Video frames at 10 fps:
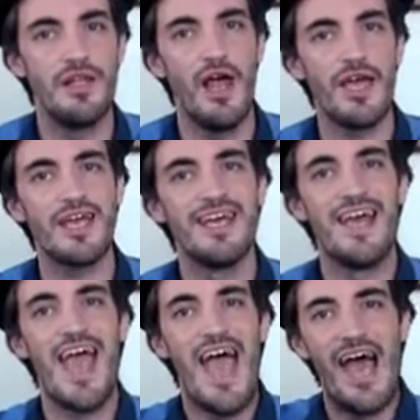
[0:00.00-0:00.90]
be like
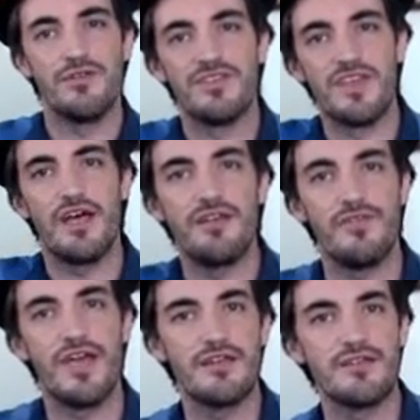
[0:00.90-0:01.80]
outside of
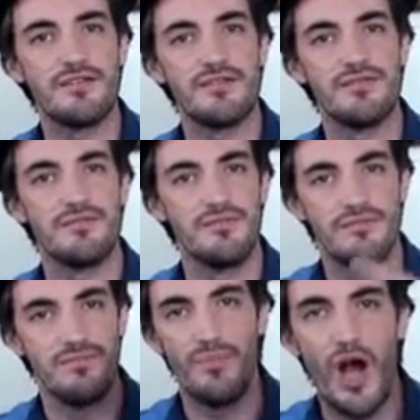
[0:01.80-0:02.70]
that
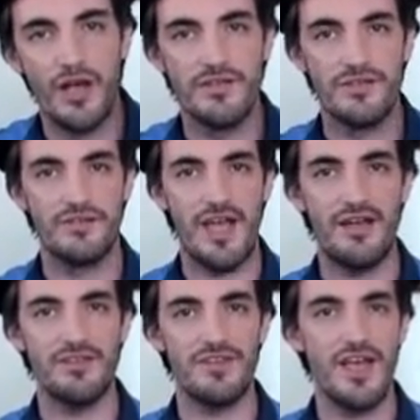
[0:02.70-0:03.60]
box,
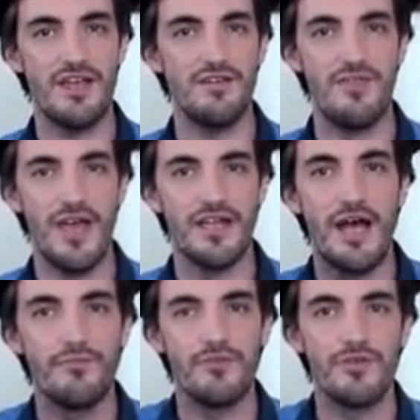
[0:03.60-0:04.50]
outside of that
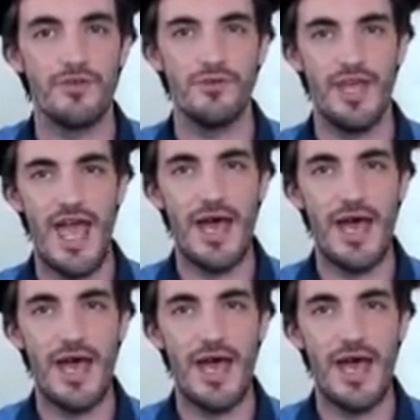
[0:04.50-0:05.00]
comfort zone, that